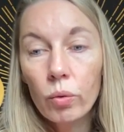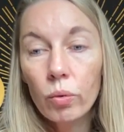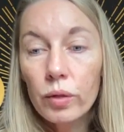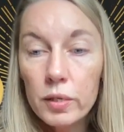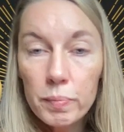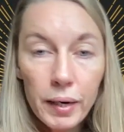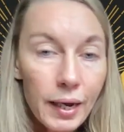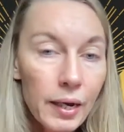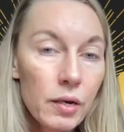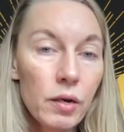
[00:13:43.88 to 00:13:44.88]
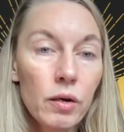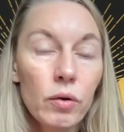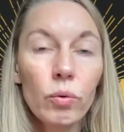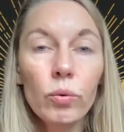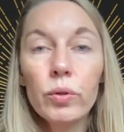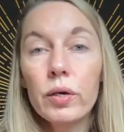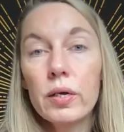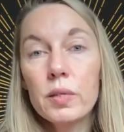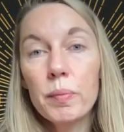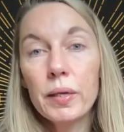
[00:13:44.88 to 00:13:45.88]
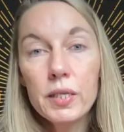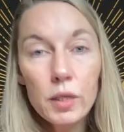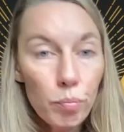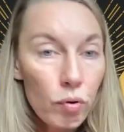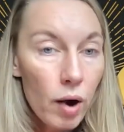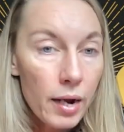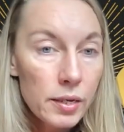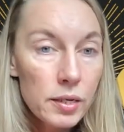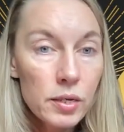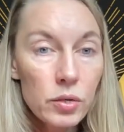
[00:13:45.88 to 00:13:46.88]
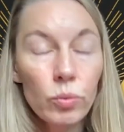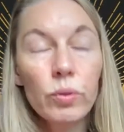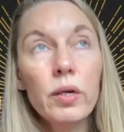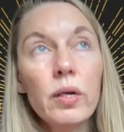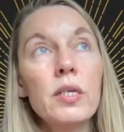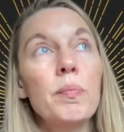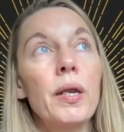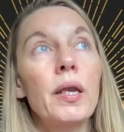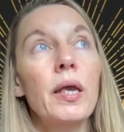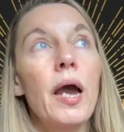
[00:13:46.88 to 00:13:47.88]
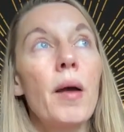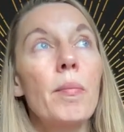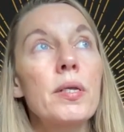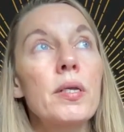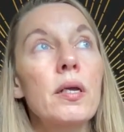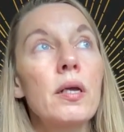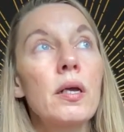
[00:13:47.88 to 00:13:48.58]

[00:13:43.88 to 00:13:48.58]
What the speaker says: All that has been hidden, all that has been suppressed, all that has been kept